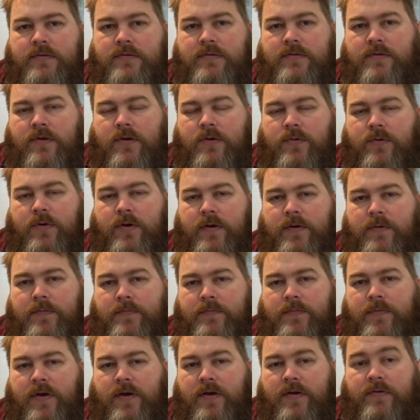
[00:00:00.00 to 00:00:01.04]
So
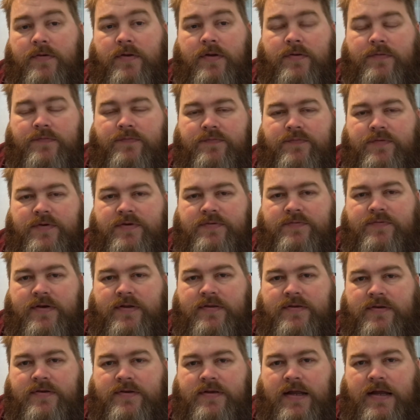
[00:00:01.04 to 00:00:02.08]
I've reread
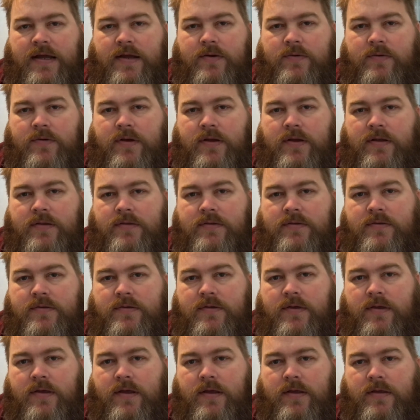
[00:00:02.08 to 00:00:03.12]
it now, and
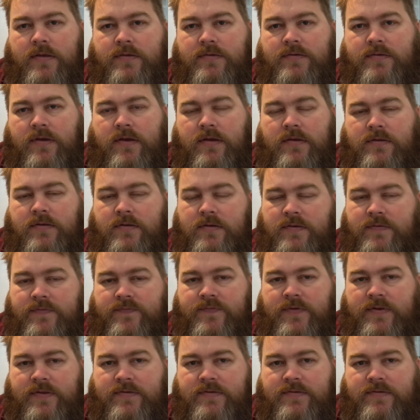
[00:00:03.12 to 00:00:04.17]
it's utterly
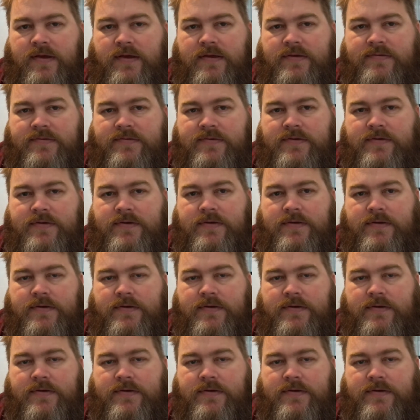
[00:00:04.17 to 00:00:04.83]
fantastic.